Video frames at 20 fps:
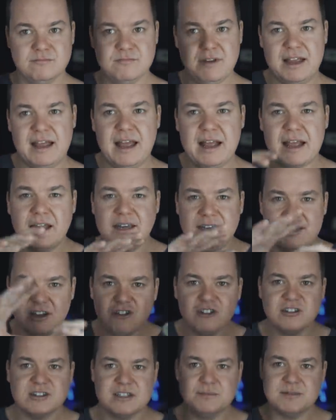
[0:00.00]
it, it
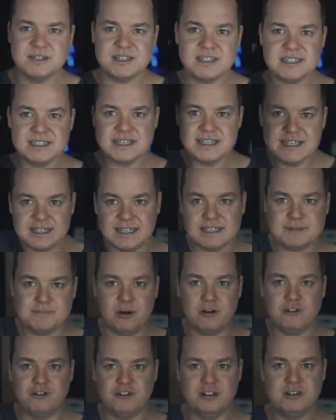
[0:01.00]
conditions them to see this
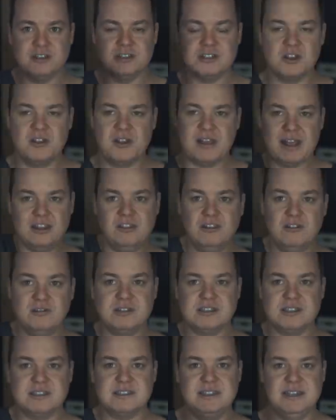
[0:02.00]
motion, so they get
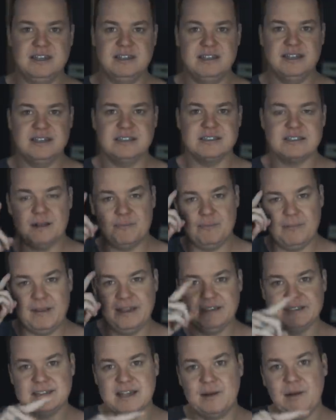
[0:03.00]
used to seeing this. That
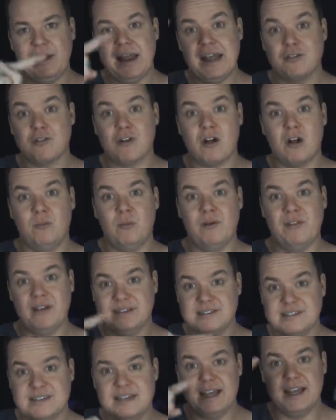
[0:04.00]
means that later on when they
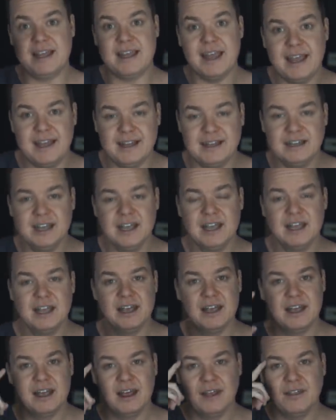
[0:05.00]
see it again,
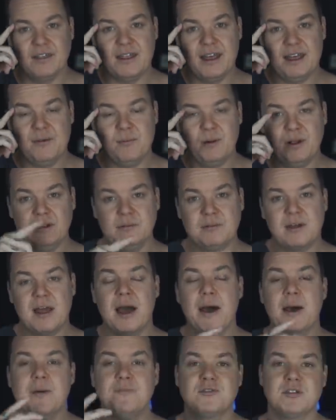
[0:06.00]
they will
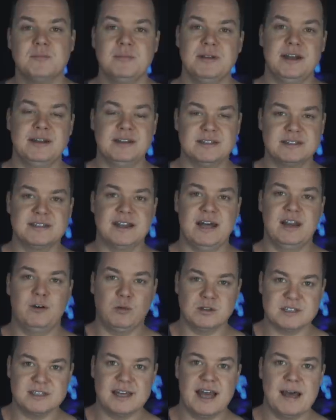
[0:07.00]
comfortably understand
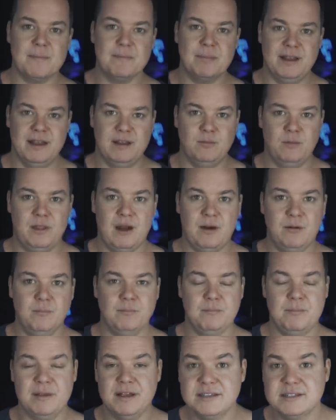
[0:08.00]
what's happening
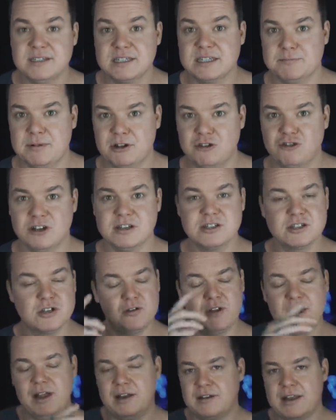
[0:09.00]
without being suspicious.
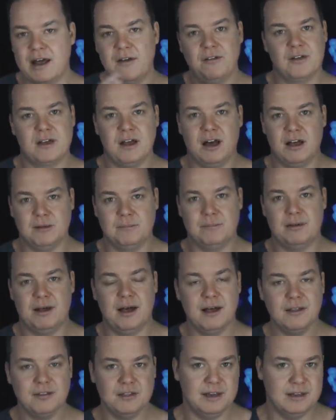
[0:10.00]
So they're down the garden
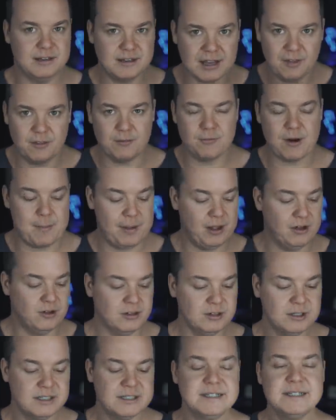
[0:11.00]
path, they're down the rabbit
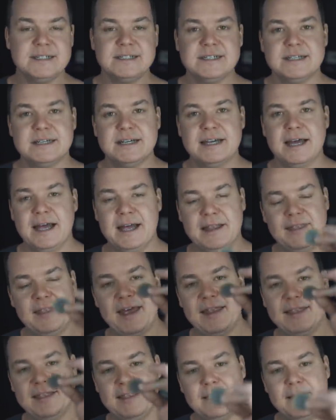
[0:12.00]
hole. And
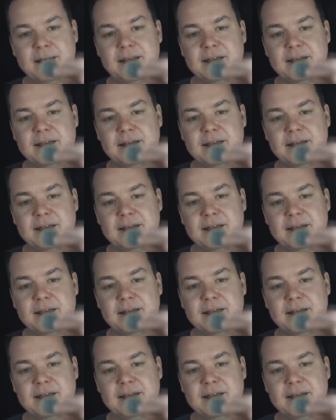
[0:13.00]
then